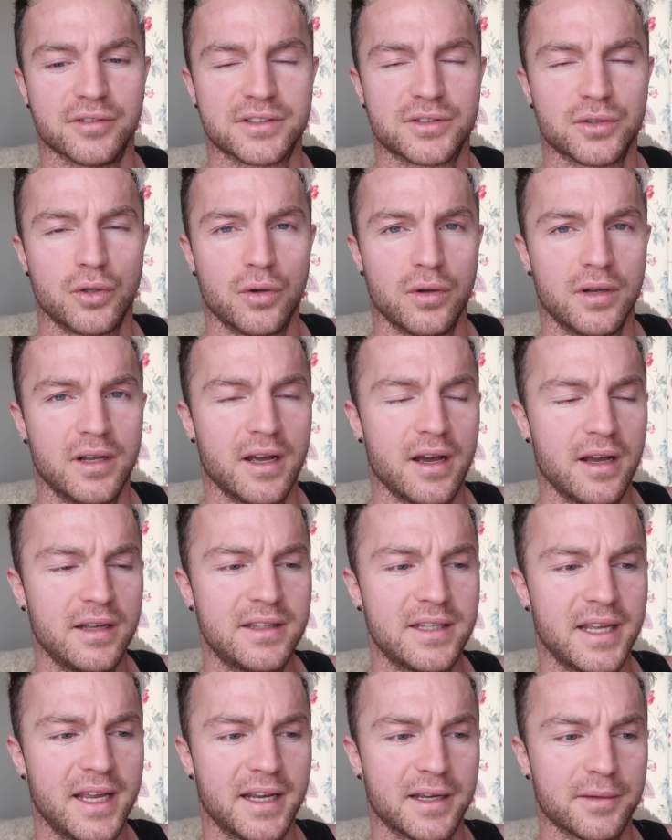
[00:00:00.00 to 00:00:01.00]
So I
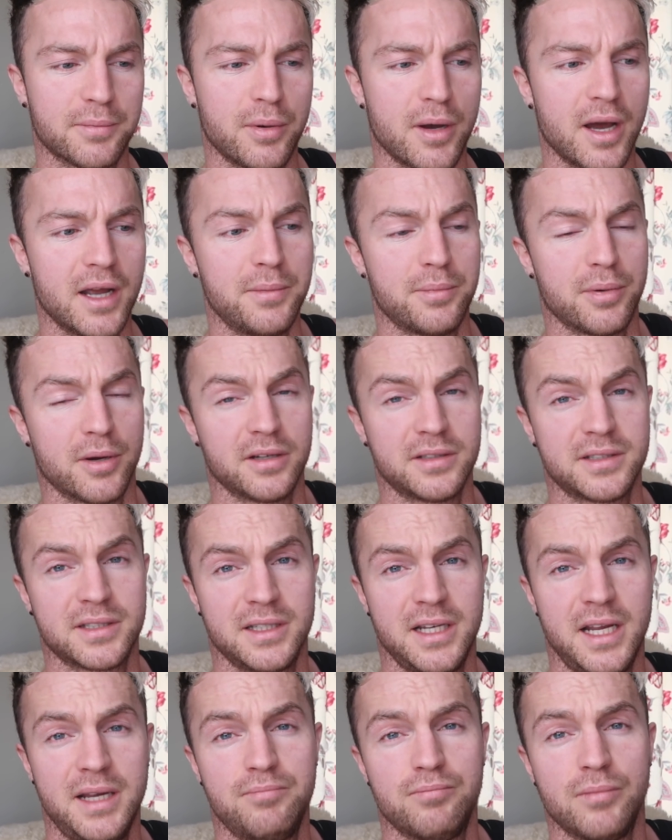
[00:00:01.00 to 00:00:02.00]

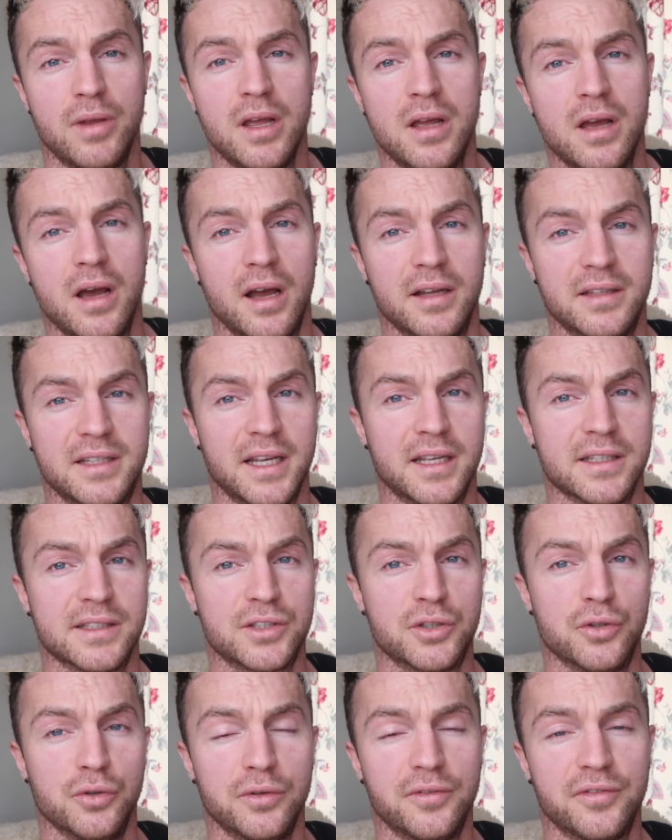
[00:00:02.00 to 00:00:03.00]
personally think it's
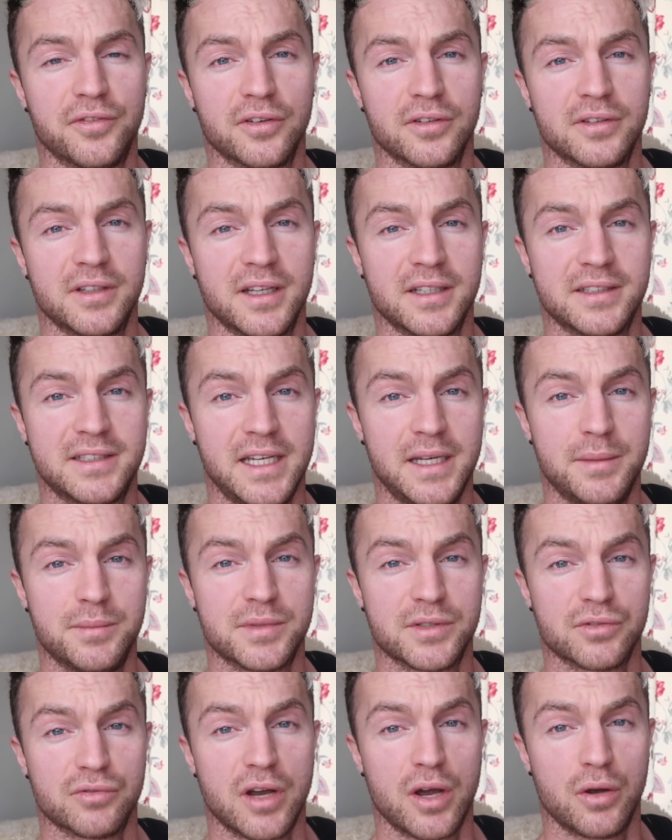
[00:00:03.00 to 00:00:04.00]
good for the
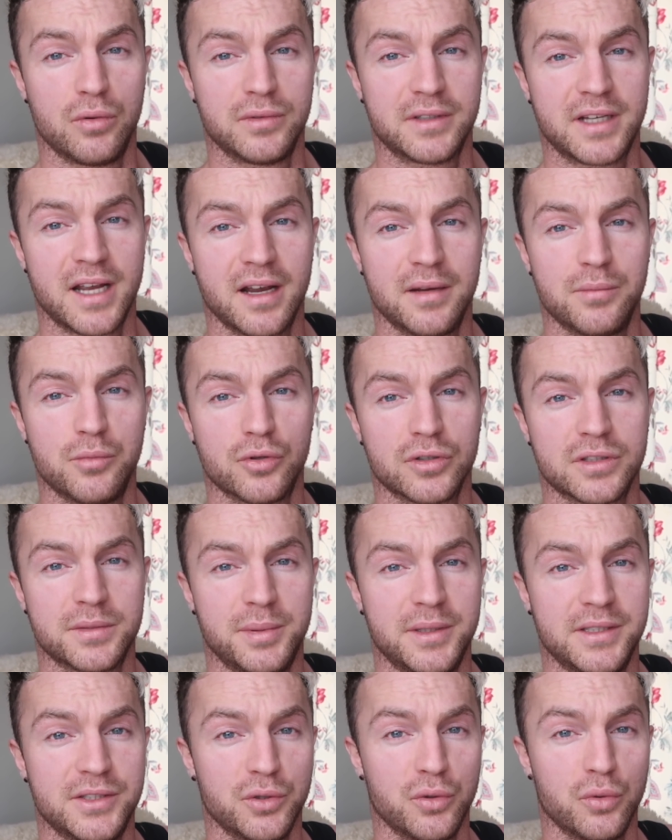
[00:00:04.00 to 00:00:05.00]
teams around Garrymore to
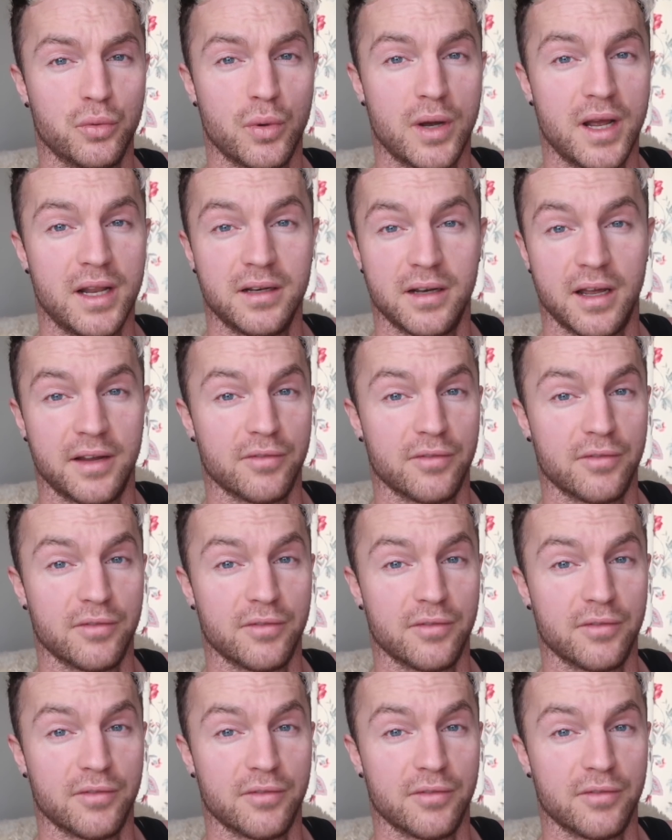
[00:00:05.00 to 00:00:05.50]
be doing well.